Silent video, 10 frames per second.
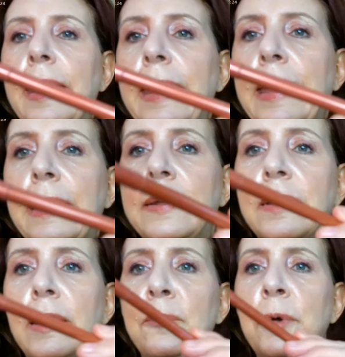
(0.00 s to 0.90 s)
and
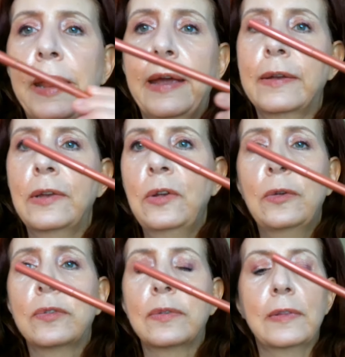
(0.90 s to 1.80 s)
this is how the eye
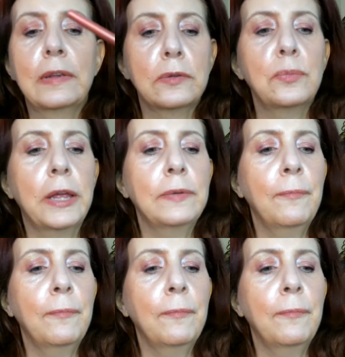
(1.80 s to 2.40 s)
look turned out.